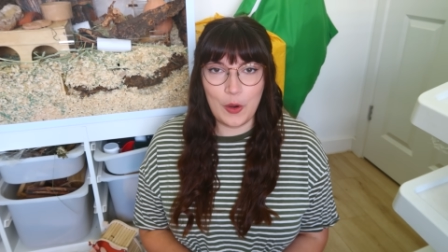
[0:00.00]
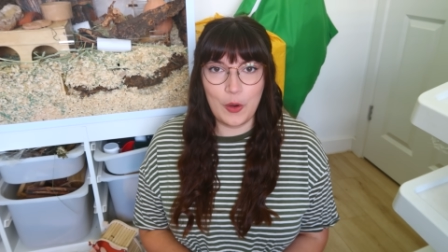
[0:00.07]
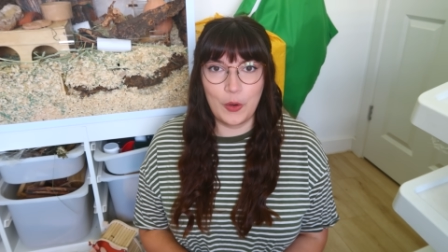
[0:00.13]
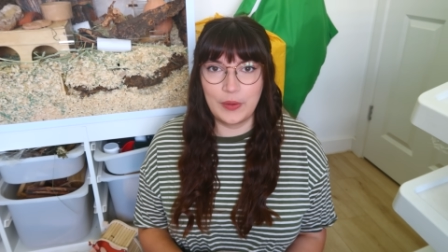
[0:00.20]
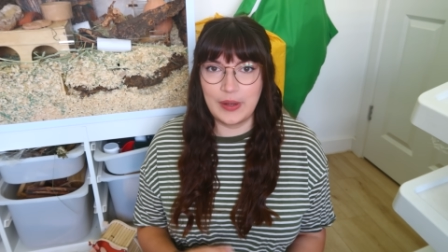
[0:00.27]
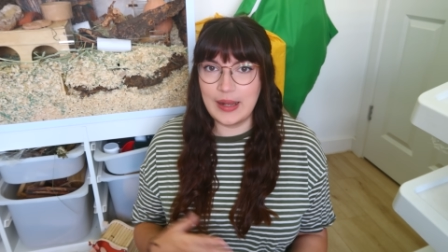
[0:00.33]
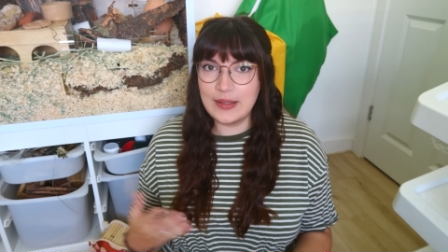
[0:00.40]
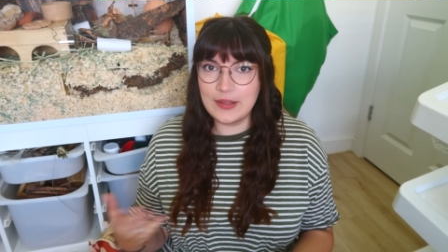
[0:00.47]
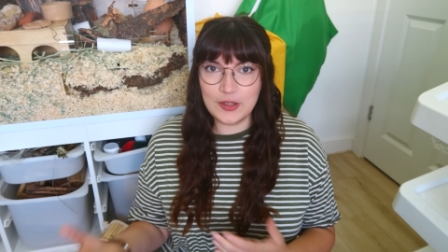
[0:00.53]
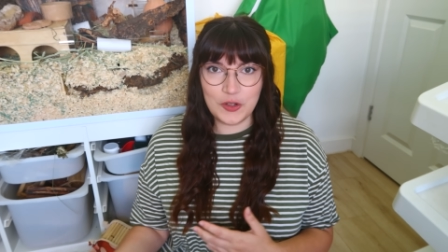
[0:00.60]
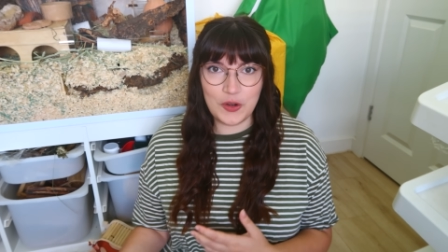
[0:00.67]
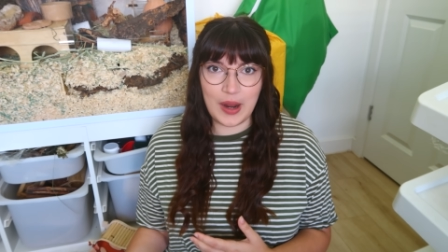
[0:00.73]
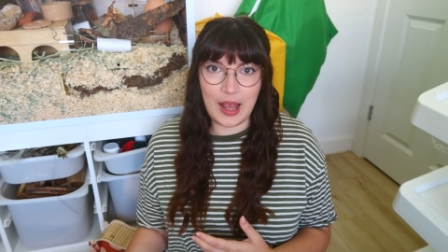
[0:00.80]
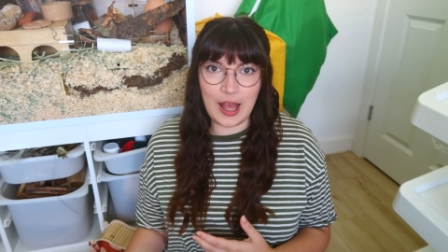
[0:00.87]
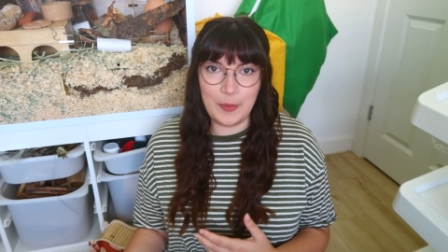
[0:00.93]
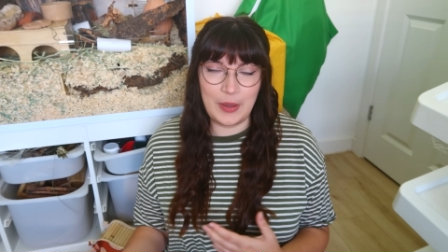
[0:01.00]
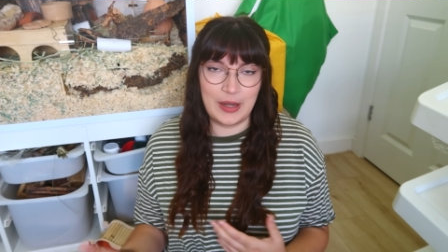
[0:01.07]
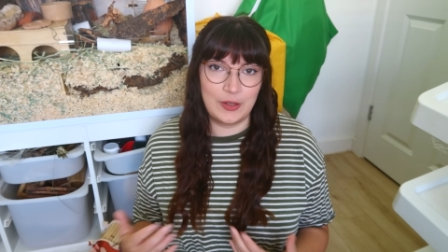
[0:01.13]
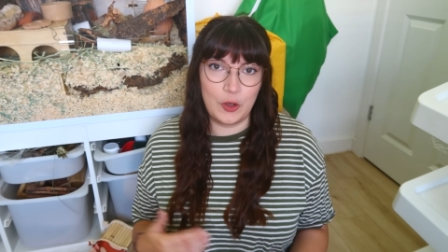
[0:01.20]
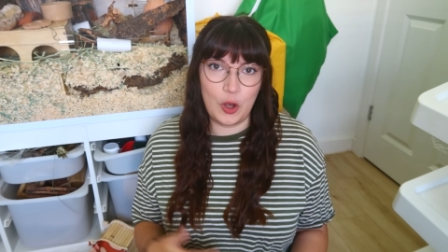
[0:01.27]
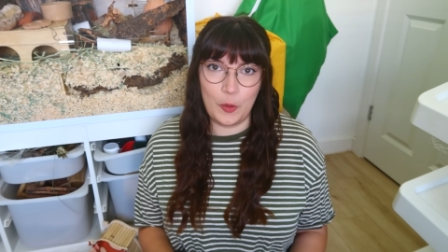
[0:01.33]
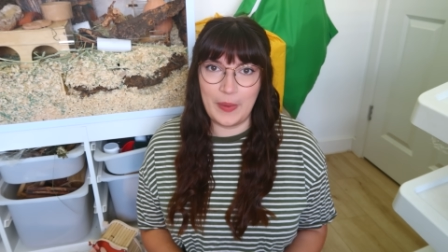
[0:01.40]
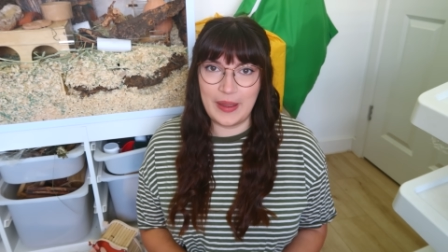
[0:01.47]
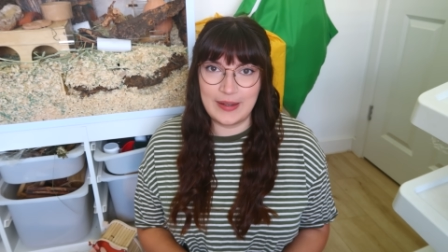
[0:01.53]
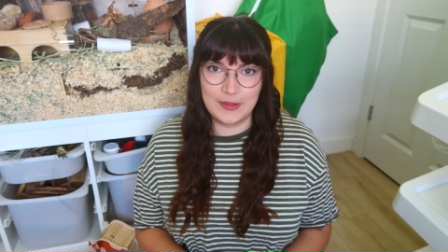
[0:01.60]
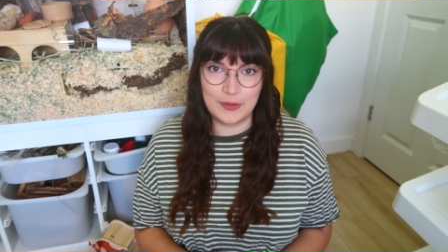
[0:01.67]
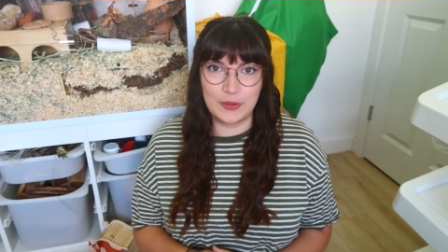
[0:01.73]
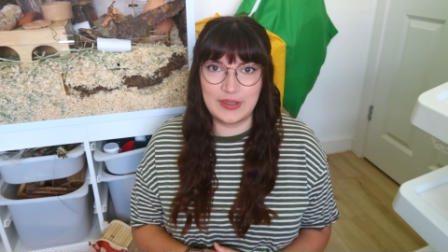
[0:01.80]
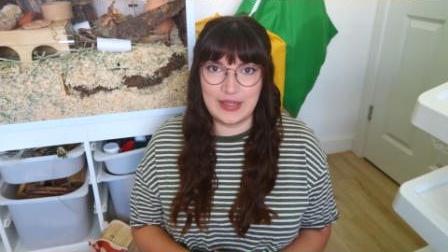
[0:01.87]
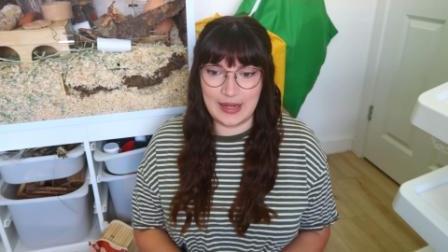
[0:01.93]
on Instagram and
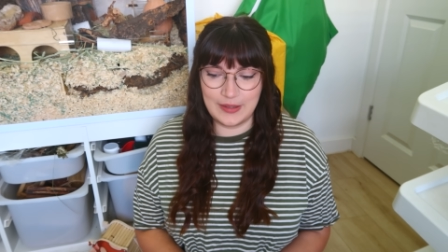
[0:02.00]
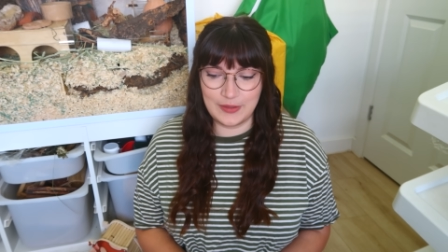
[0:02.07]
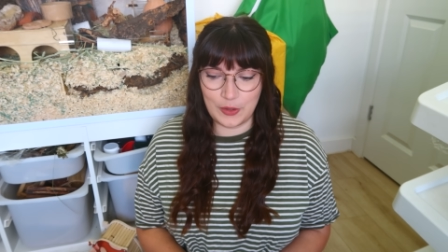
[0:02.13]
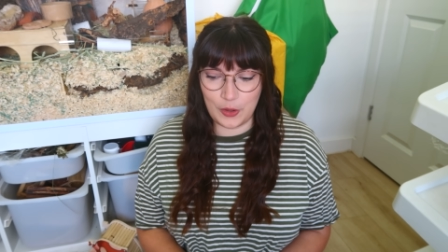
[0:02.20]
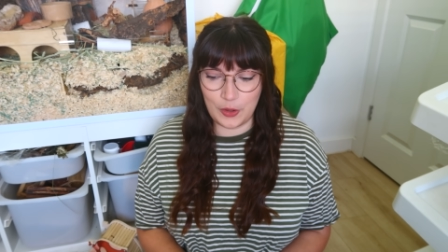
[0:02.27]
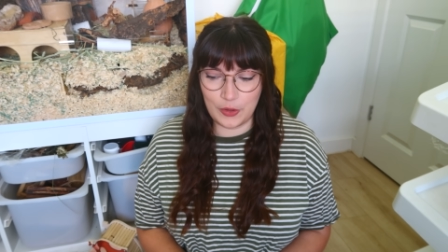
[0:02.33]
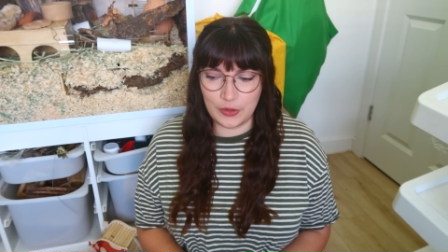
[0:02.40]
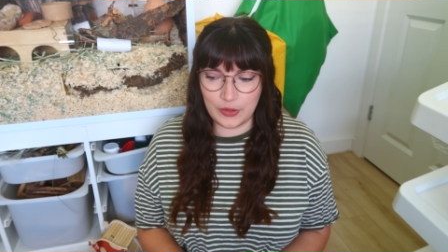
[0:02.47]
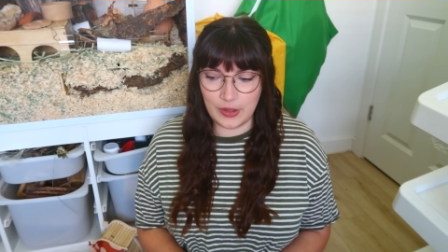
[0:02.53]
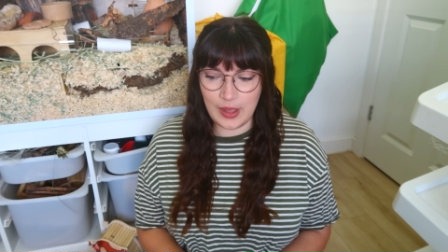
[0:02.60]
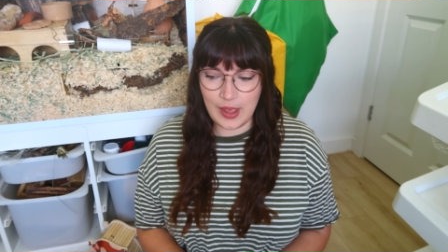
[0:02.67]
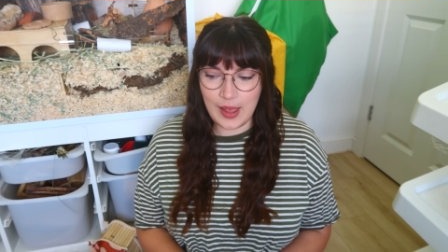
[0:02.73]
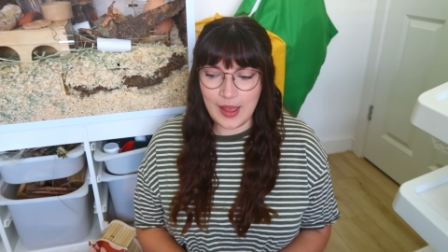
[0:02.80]
comments on TikTok.